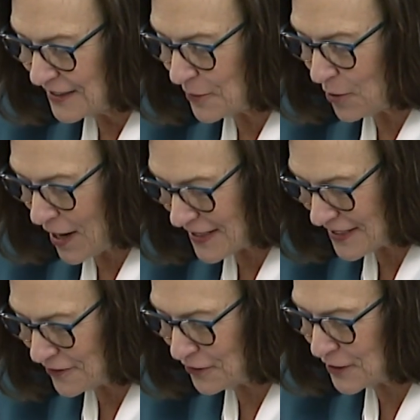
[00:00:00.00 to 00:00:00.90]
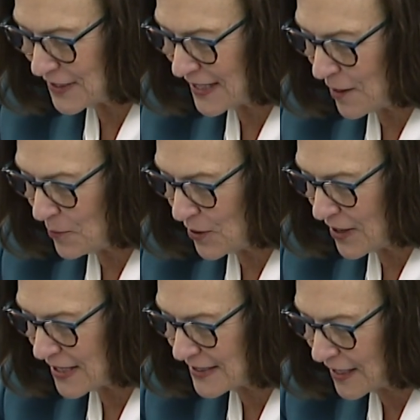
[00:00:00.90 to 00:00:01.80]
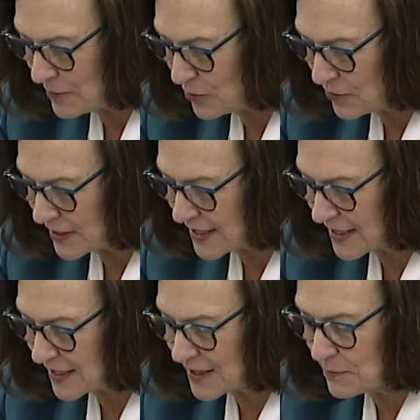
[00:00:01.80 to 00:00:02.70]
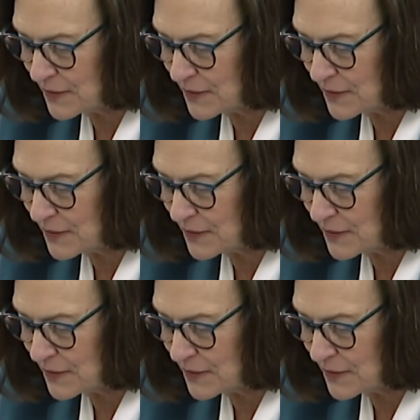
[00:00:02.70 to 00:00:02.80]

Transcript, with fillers: Nebraska, for example, has 8.6